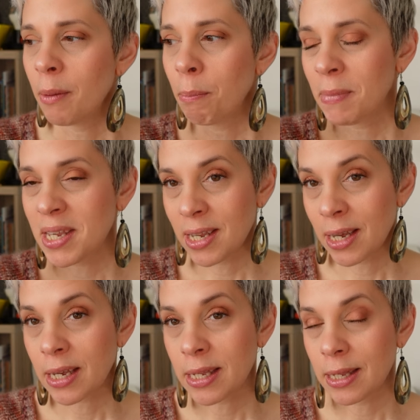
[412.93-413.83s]
meeting
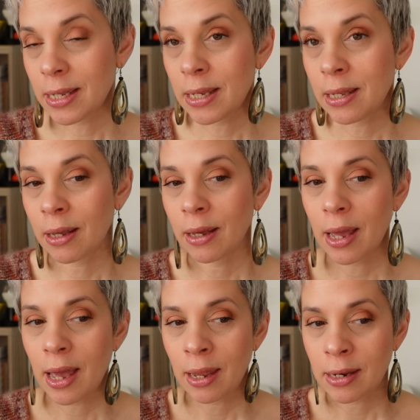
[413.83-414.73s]
Christine,
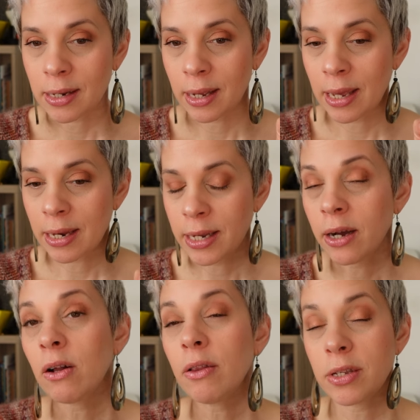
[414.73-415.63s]
and getting
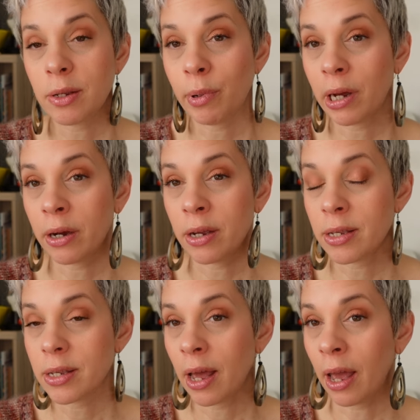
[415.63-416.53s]
all the
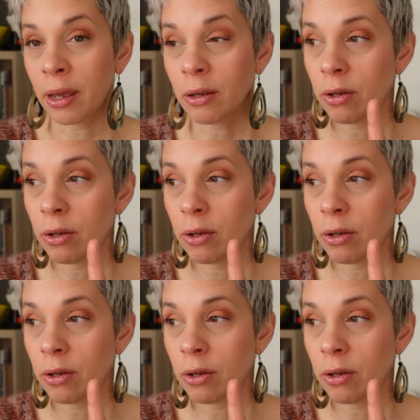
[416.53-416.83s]
supplies I